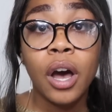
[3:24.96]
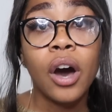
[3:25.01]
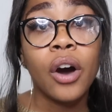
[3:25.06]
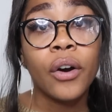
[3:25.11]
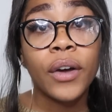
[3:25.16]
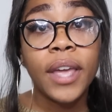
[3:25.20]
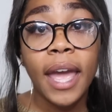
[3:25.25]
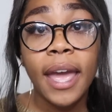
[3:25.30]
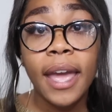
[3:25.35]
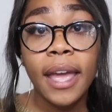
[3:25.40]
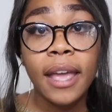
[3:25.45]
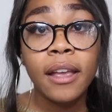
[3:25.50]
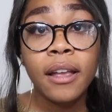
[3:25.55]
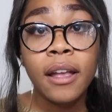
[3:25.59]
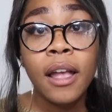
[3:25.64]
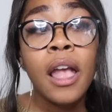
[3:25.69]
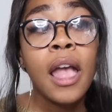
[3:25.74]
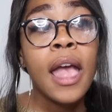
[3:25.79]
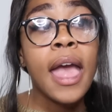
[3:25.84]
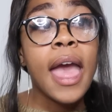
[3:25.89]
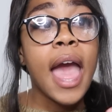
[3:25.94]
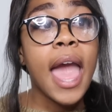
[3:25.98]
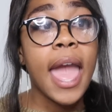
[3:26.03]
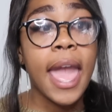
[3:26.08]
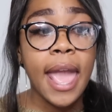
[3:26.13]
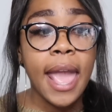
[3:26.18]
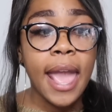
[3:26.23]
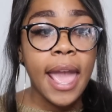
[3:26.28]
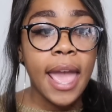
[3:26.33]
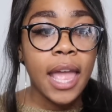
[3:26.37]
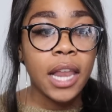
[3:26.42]
Okay?
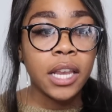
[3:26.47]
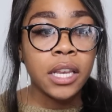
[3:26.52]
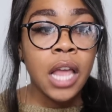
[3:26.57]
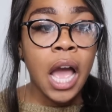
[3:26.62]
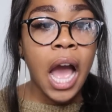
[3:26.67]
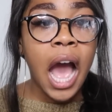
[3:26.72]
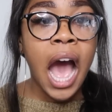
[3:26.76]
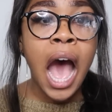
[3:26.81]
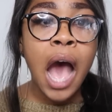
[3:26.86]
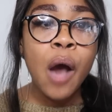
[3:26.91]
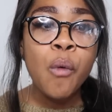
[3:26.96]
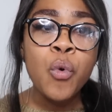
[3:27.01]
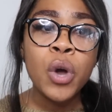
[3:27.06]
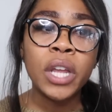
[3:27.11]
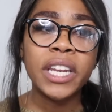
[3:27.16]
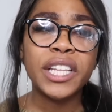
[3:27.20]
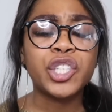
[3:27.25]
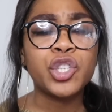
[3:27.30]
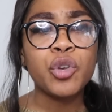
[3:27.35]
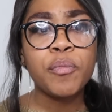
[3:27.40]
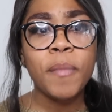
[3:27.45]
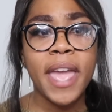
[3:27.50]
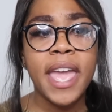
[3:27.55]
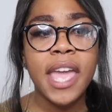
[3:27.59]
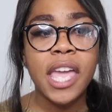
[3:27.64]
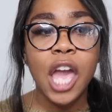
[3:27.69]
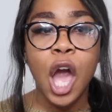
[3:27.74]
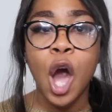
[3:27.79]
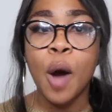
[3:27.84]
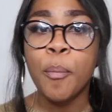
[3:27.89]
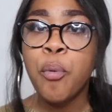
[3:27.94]
And I wanted to
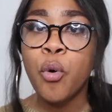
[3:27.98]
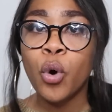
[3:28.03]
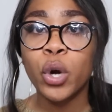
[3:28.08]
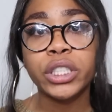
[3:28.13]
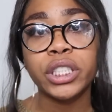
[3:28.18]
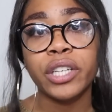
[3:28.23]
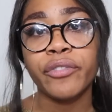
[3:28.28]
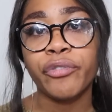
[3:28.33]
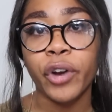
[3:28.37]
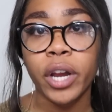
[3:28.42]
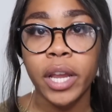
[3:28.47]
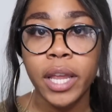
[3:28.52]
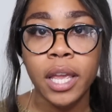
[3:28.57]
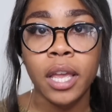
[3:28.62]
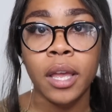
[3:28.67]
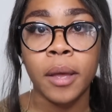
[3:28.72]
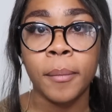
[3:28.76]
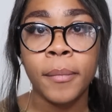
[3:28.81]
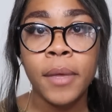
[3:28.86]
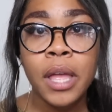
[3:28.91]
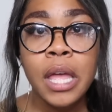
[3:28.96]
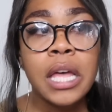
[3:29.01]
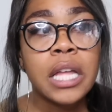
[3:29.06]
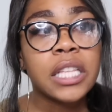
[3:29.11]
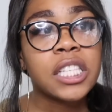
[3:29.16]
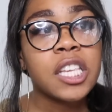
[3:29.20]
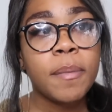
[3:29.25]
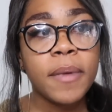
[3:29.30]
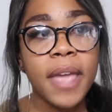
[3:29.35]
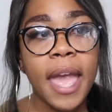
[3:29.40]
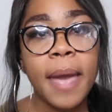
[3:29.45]
make a portion for him
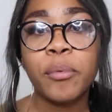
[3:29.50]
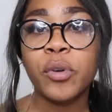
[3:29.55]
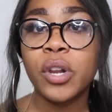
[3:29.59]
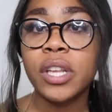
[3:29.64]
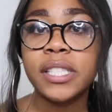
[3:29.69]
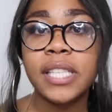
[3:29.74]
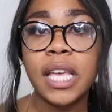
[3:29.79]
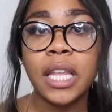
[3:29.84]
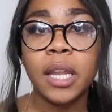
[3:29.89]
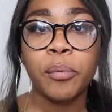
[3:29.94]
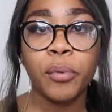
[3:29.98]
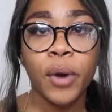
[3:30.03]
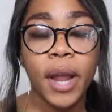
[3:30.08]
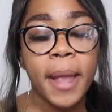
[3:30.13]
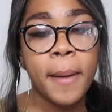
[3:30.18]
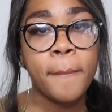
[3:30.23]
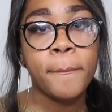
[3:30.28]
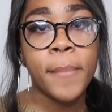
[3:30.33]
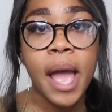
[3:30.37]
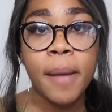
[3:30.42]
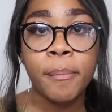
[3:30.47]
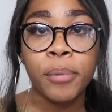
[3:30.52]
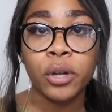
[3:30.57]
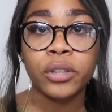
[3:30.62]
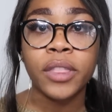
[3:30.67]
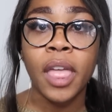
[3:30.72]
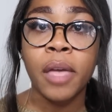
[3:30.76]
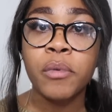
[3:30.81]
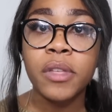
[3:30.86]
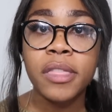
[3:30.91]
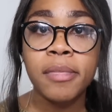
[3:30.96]
to be able to celebrate my
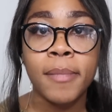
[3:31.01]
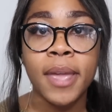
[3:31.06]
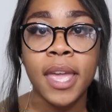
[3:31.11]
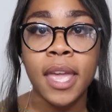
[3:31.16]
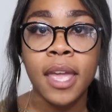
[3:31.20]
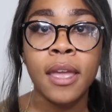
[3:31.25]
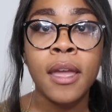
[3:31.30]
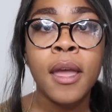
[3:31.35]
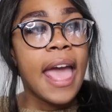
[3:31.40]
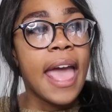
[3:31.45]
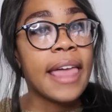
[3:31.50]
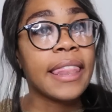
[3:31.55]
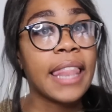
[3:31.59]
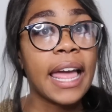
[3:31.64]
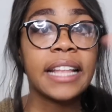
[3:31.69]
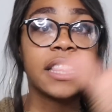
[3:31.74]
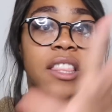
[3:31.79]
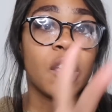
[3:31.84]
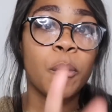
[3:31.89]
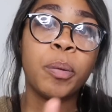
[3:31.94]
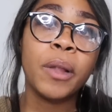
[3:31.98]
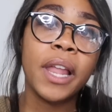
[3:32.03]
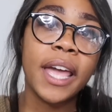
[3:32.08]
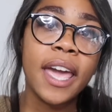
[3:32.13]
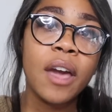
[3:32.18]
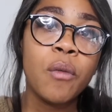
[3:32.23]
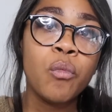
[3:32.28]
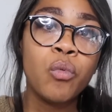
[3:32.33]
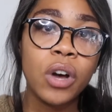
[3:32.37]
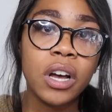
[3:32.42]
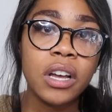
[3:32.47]
birthday with me. Like, the
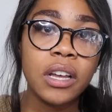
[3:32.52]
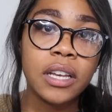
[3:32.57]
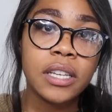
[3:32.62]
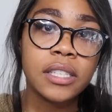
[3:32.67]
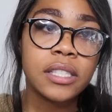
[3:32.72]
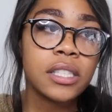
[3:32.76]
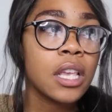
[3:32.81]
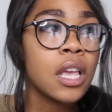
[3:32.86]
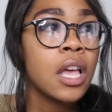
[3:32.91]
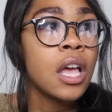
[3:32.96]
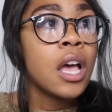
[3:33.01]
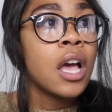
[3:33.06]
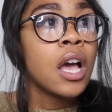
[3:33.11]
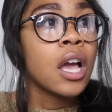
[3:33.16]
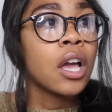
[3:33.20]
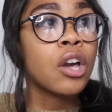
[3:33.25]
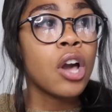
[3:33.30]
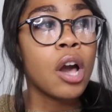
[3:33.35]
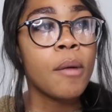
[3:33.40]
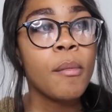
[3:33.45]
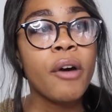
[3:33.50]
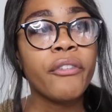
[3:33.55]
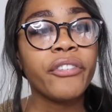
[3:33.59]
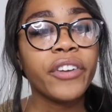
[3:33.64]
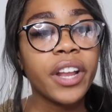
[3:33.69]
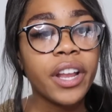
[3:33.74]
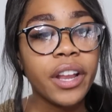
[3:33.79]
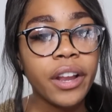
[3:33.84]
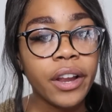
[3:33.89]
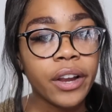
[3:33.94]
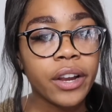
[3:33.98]
plan was, come over
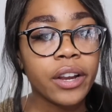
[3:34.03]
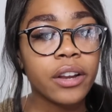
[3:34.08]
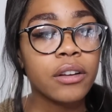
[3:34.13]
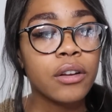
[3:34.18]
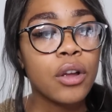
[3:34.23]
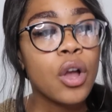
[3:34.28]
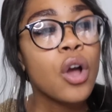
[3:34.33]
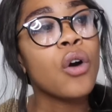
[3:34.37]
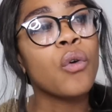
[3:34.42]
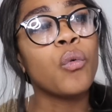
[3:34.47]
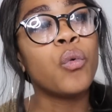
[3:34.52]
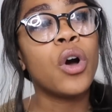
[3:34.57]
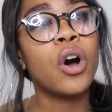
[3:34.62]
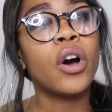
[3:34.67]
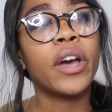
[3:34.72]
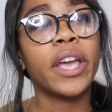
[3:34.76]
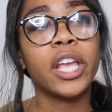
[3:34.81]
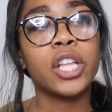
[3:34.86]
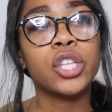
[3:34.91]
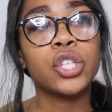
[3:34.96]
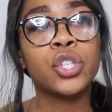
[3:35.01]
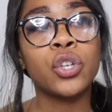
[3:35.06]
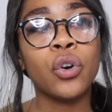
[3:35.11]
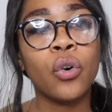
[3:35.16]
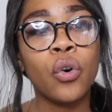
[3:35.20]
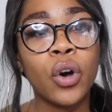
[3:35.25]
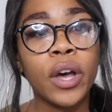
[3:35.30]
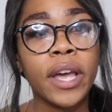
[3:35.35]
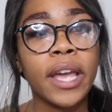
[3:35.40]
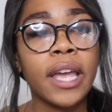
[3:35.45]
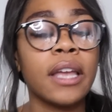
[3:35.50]
here, we'll
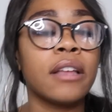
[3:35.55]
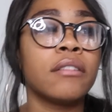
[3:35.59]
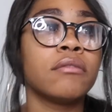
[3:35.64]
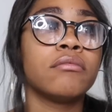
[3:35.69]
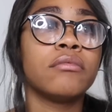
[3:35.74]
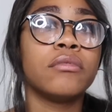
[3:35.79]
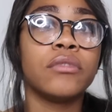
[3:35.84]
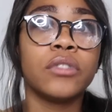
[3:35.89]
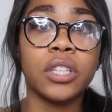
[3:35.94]
enjoy